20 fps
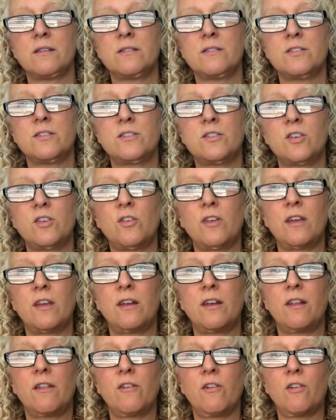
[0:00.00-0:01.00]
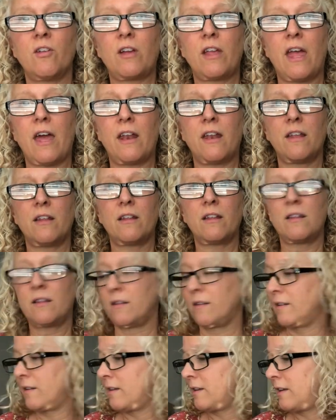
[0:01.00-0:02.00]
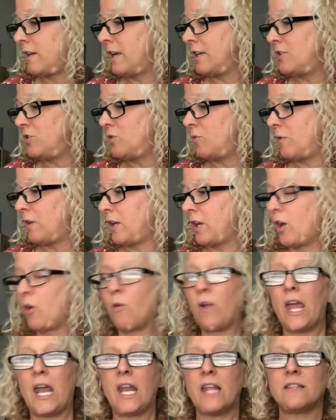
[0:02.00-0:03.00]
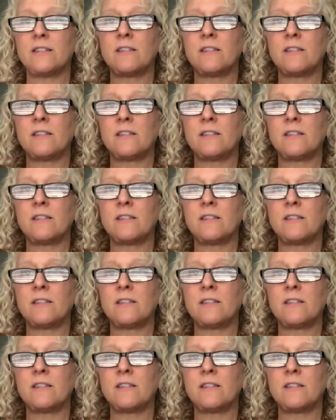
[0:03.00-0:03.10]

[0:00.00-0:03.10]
Just so you can get another look at it in case you wanna go get it